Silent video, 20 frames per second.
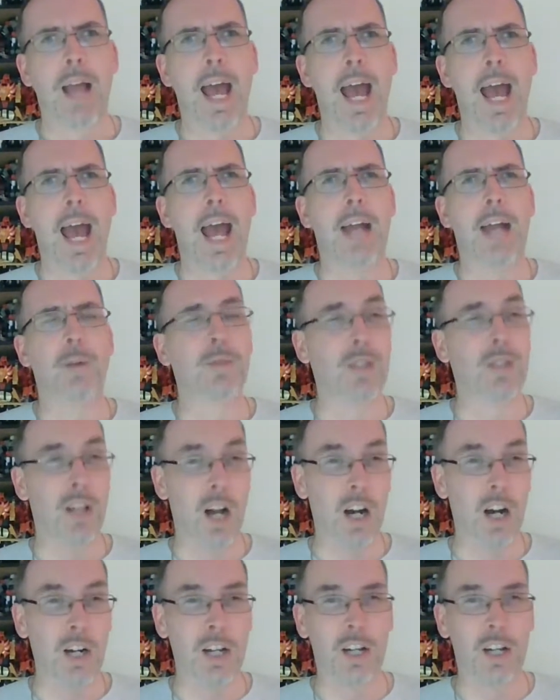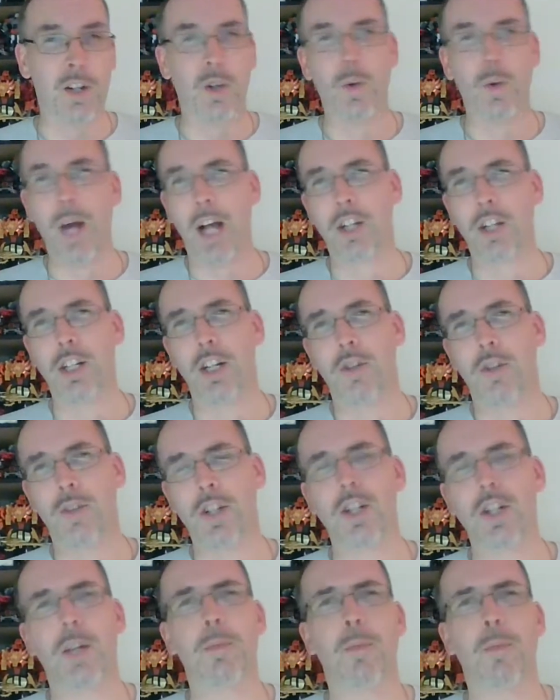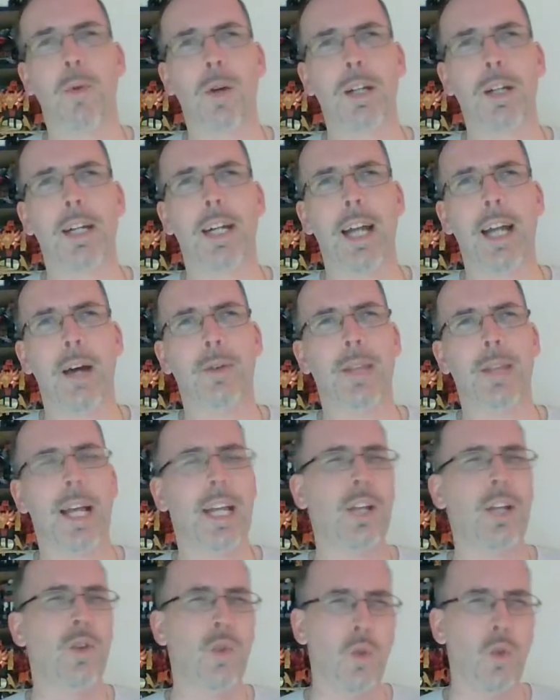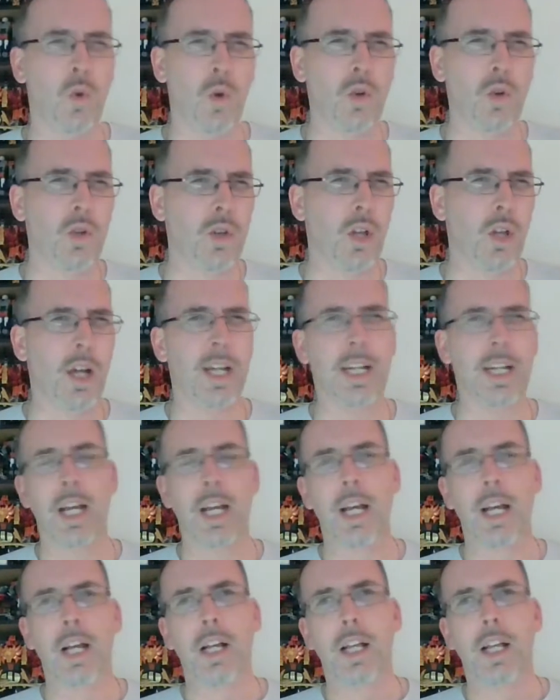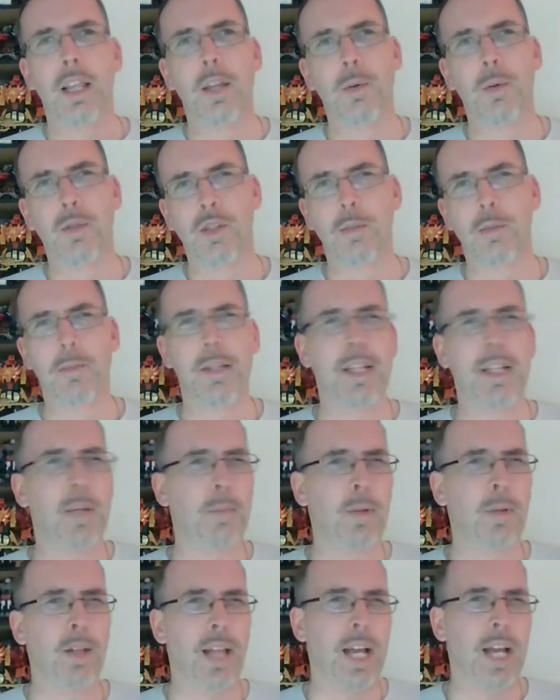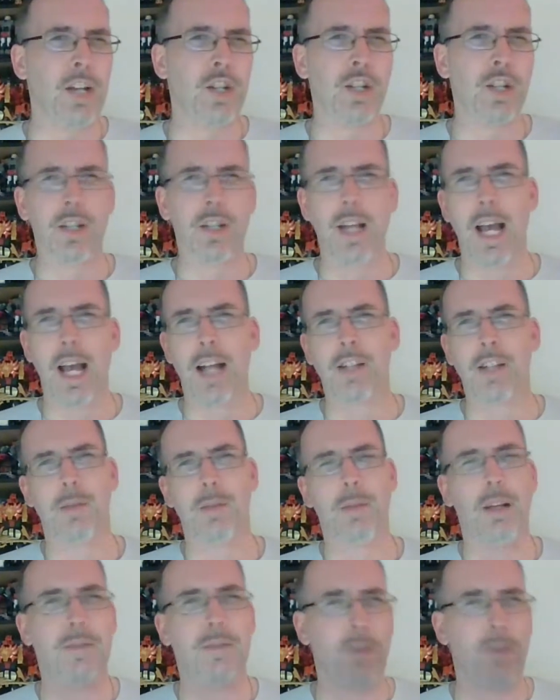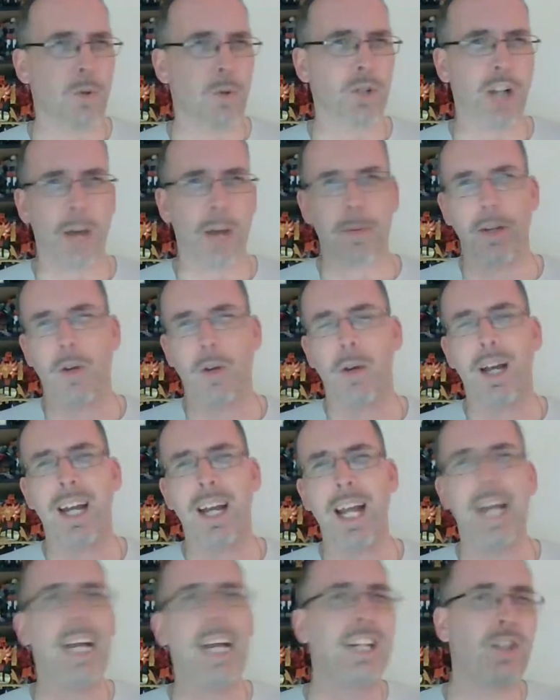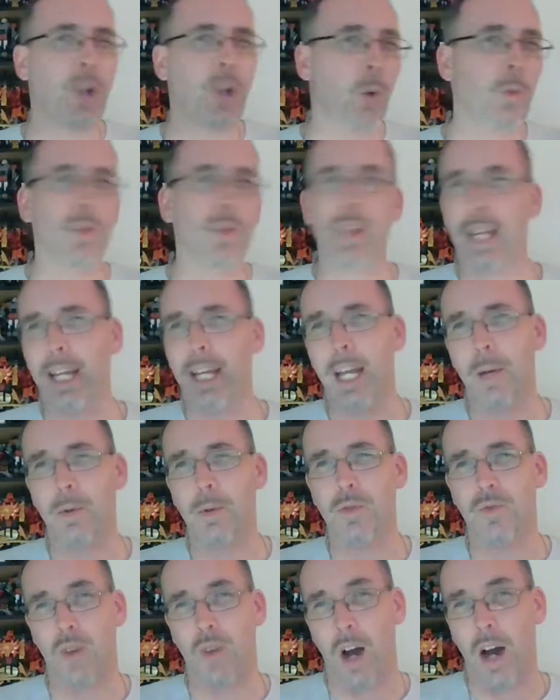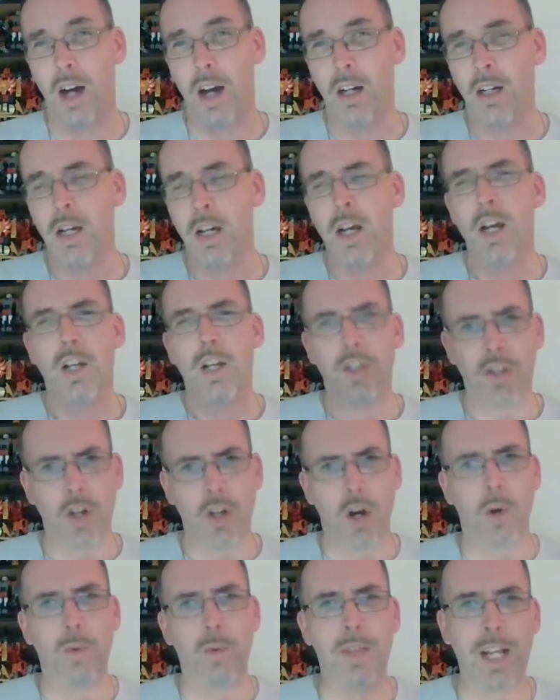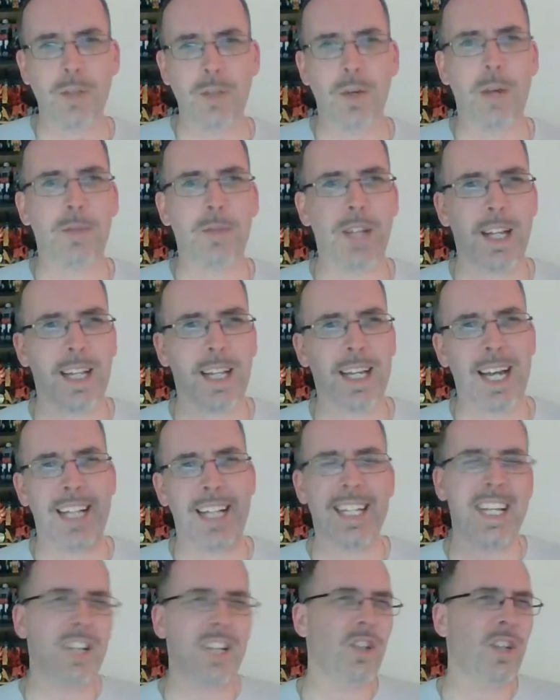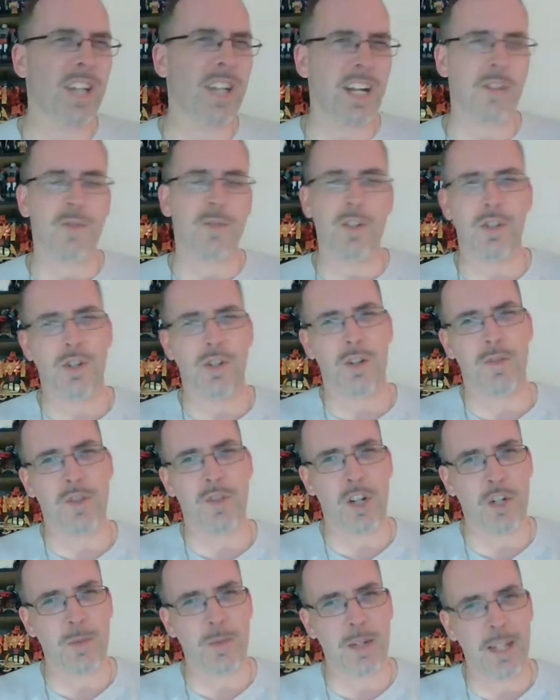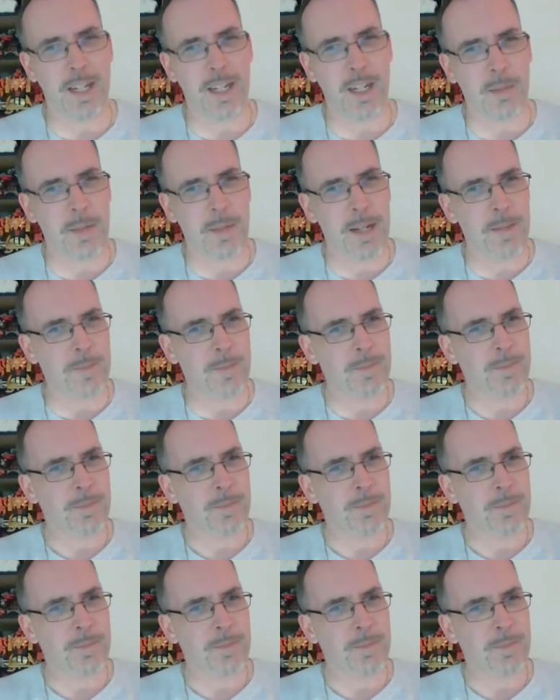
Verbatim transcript: And it was Larkin who actually originally pointed it out that it looked like there was some manipulation and some like photoshopping going on. And I don't think he was wrong. So that's why I'm saying, like, I need to kind of reserve judgment a little bit.